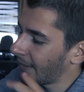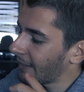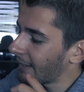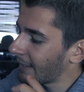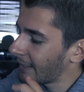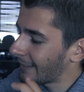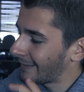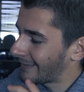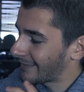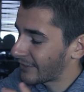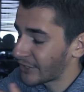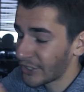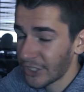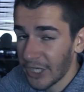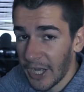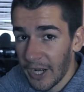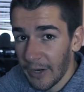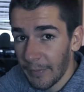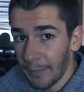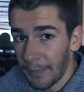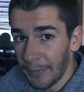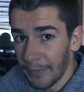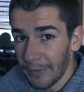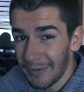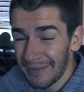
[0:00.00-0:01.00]
It's
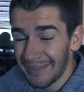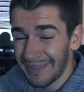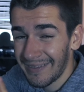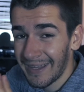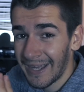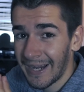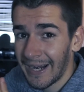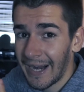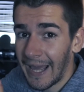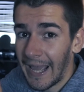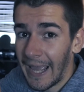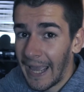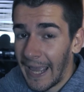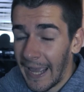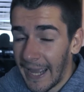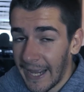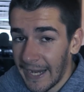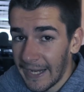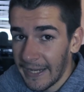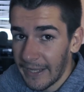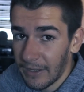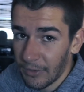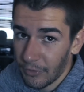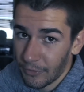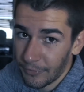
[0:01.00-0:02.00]
sharper than
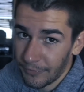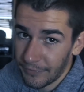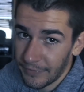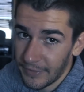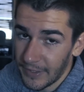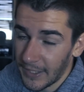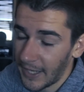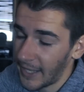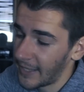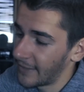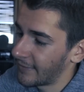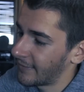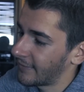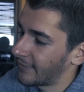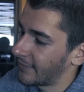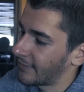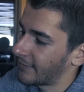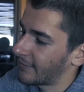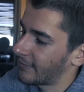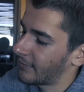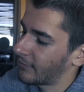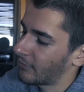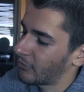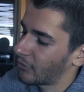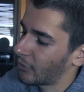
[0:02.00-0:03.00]
any of the lenses.
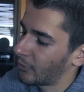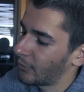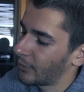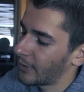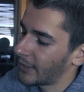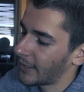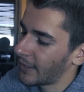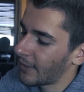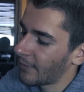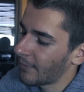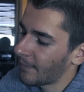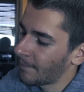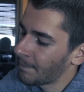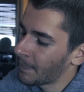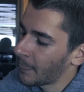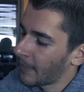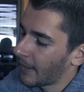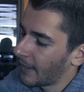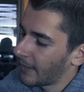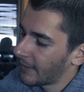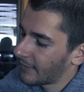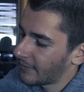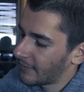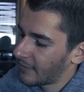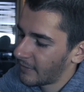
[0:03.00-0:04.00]
So we have,
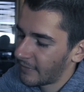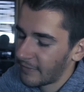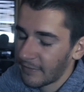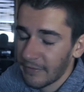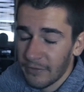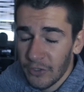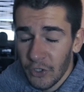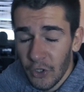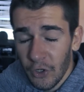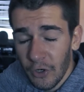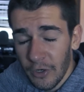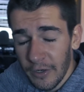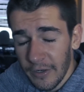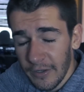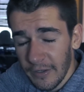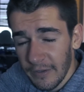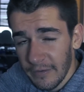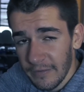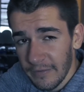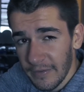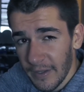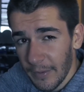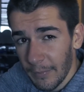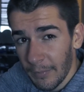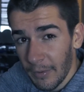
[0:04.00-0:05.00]
this is
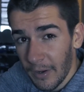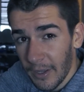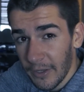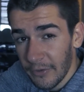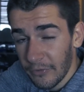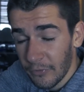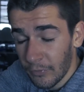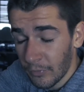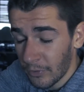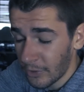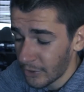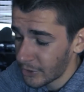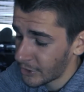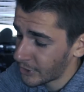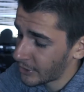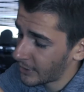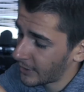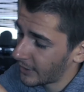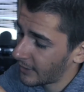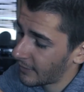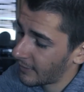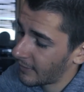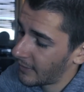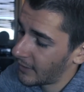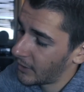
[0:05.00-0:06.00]
non-stabilized
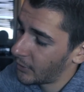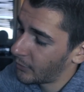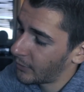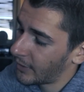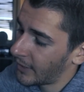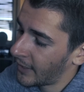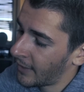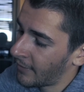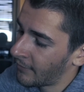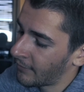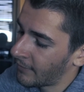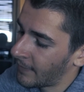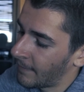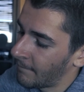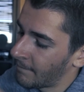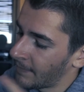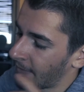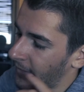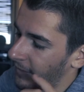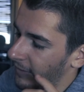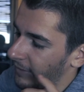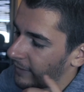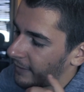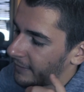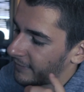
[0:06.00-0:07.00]
version, you have
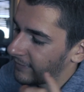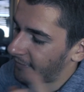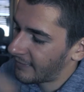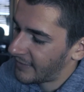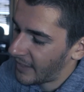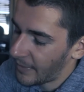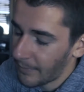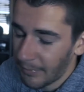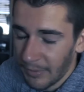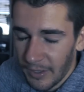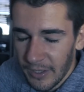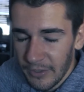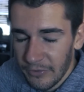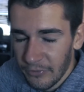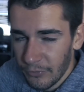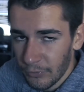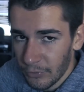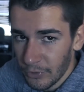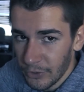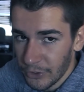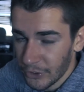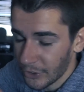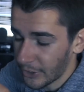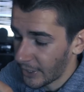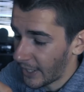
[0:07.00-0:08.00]
stabilized
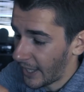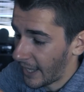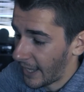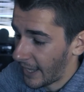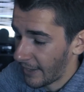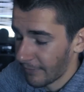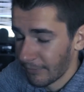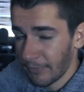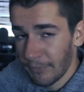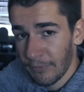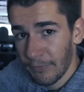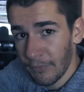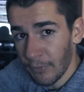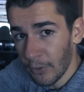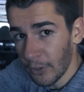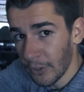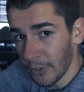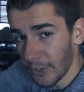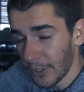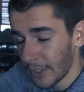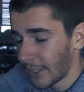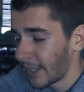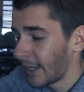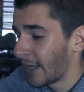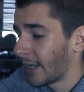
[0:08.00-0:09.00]
version
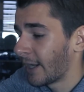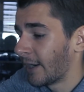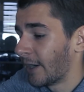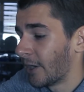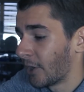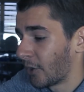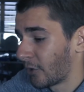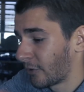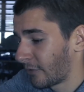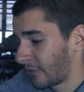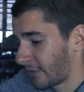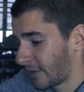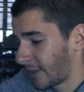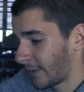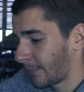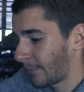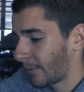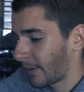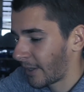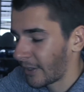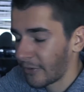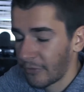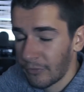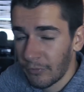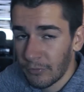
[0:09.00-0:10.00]
f4,
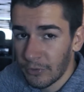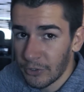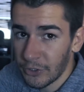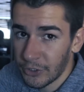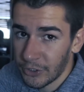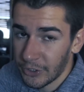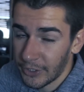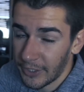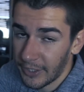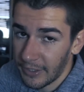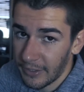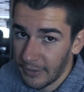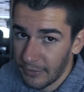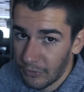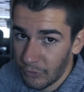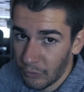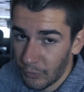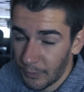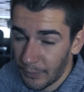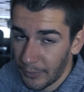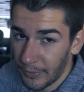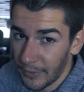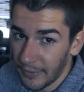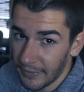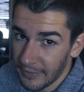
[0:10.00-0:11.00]
non-stabilized version
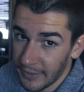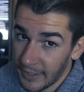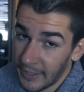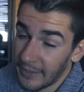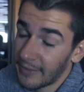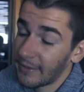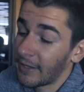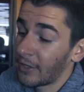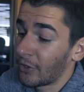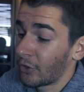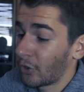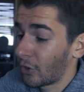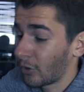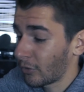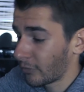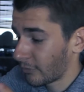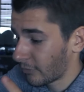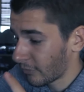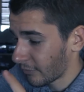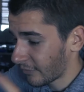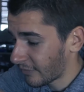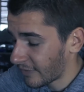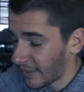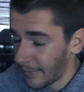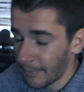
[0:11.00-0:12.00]
2.8, and
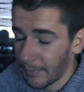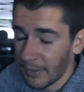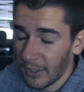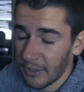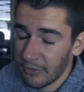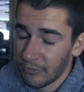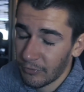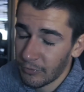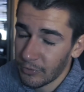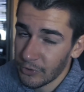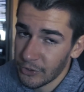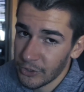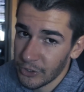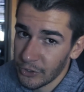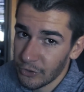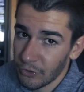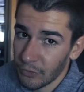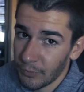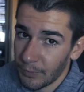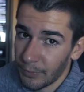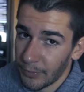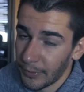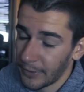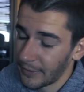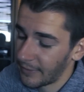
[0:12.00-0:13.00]
also stabilized version
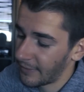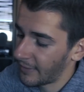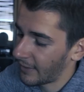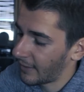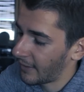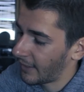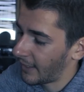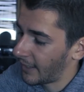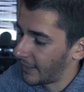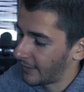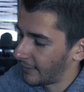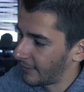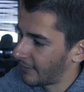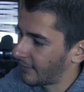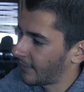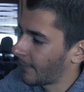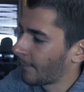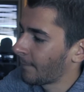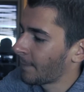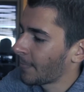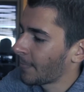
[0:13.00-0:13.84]
2.8.